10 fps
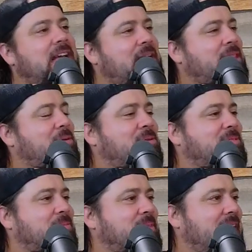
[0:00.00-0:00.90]
it, they were
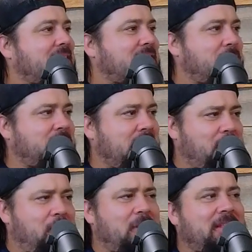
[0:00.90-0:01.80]
doing some dance and it was like
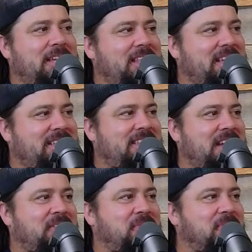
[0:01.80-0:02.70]
really like
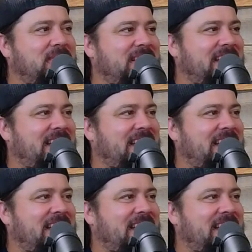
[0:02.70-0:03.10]
sexual.